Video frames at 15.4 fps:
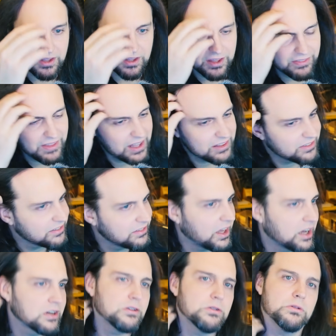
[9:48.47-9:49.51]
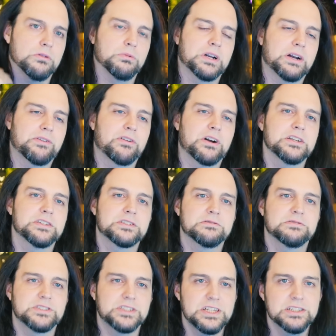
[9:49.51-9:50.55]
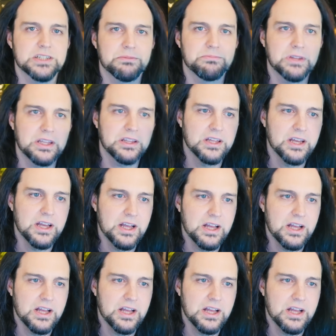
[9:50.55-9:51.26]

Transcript: And that's not cool. Whenever I see something